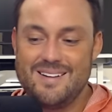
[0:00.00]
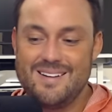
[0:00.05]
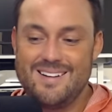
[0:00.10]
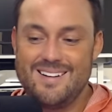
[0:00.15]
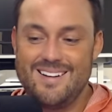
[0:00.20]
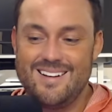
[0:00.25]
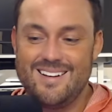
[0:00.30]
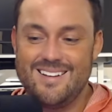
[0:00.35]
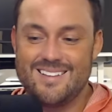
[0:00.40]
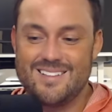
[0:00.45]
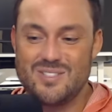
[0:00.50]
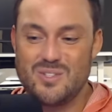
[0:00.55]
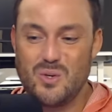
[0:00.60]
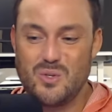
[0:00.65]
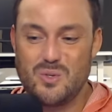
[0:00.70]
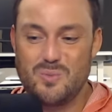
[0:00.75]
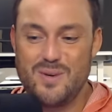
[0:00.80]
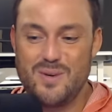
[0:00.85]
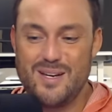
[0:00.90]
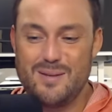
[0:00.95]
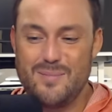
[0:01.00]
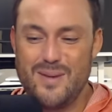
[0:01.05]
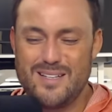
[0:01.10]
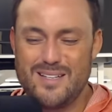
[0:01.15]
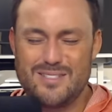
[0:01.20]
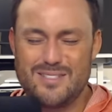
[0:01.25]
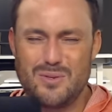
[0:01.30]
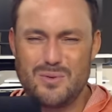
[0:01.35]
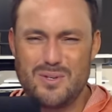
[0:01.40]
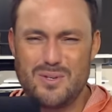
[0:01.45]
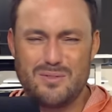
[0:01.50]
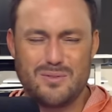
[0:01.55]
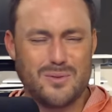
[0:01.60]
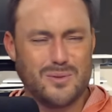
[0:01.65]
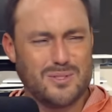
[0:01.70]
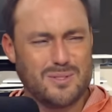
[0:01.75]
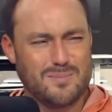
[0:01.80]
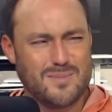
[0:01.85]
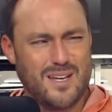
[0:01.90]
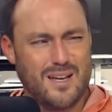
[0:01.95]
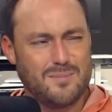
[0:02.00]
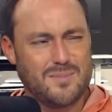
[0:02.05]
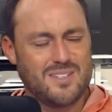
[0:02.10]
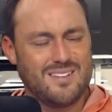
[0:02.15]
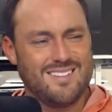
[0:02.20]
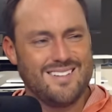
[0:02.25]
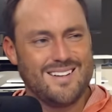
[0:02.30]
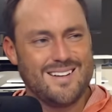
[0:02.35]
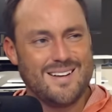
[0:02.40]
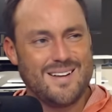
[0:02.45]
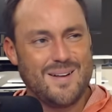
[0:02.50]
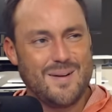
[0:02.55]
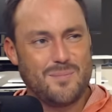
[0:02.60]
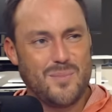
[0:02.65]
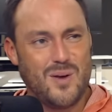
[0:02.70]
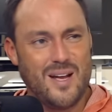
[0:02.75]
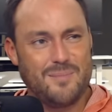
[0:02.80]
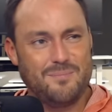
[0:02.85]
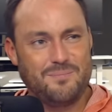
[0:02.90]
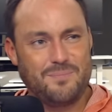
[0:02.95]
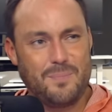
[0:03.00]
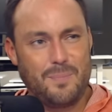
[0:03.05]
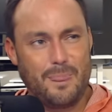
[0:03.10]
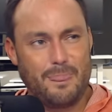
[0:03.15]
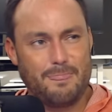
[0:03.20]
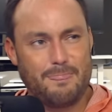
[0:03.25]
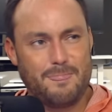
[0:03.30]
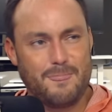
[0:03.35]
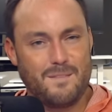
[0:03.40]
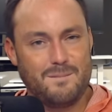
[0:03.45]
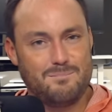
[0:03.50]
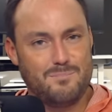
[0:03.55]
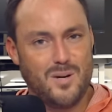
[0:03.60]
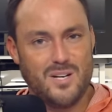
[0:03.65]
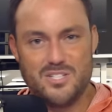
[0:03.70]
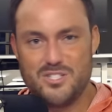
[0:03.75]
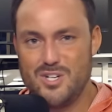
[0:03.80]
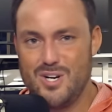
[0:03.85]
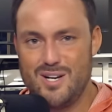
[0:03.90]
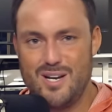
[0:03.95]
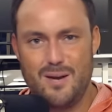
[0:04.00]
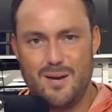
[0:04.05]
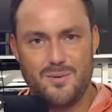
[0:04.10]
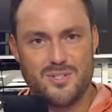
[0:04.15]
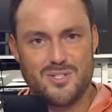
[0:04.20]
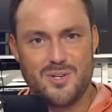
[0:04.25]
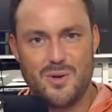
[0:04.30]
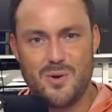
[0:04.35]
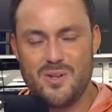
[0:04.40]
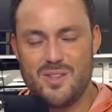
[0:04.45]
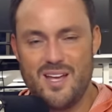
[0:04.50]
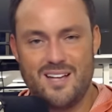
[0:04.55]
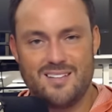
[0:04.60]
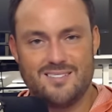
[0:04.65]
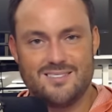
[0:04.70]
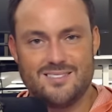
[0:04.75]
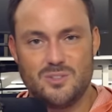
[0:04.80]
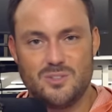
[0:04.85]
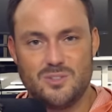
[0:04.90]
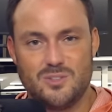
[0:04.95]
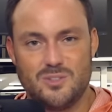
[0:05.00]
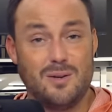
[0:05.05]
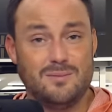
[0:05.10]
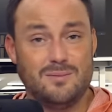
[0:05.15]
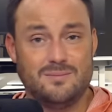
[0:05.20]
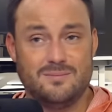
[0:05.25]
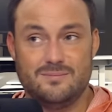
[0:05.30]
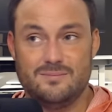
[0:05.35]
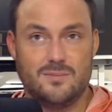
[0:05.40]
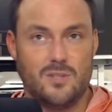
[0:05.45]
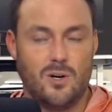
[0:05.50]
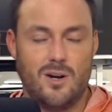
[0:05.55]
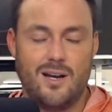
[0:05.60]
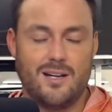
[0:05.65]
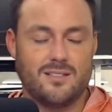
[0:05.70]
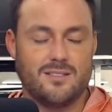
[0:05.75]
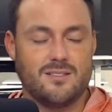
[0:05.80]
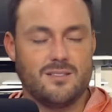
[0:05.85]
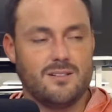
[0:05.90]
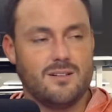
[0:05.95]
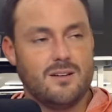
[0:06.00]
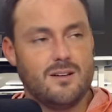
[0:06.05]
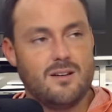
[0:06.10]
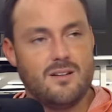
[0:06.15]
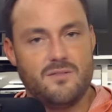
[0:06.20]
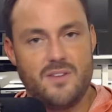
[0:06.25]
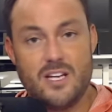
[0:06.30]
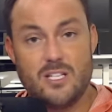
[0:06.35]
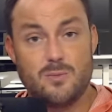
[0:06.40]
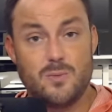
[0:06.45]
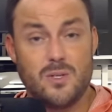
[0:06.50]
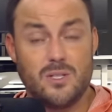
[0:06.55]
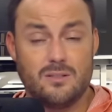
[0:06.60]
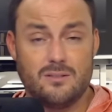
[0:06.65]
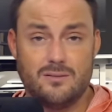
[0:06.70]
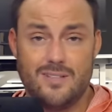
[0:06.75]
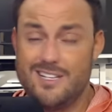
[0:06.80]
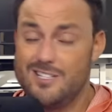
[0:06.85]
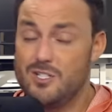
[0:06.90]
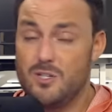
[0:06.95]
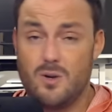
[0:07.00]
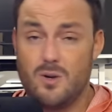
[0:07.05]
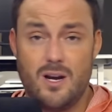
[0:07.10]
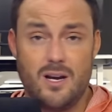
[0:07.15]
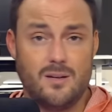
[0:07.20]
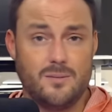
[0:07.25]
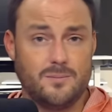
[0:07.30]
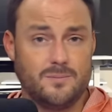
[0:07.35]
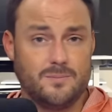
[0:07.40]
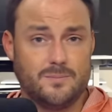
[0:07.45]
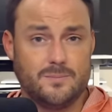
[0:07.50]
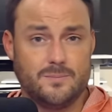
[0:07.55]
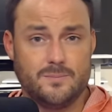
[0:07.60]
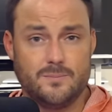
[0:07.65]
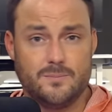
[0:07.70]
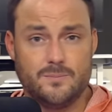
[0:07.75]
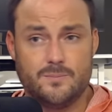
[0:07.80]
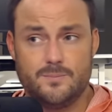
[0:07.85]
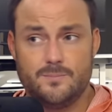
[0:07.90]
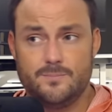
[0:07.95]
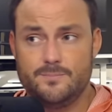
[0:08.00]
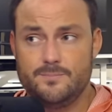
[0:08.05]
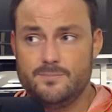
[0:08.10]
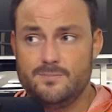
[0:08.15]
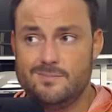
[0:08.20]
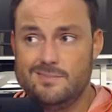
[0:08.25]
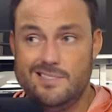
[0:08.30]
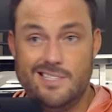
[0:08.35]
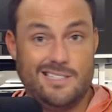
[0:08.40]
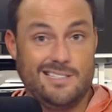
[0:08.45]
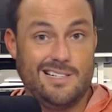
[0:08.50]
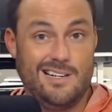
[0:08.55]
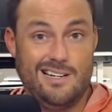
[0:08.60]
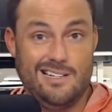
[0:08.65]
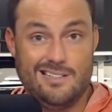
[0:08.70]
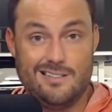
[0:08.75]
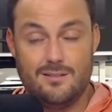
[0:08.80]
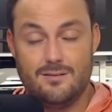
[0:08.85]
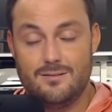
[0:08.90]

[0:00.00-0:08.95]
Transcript: Because social media makes it so difficult sometimes. But Buzz John Nabors, go to that. Twitter, RX, Facebook, Instagram, TikTok.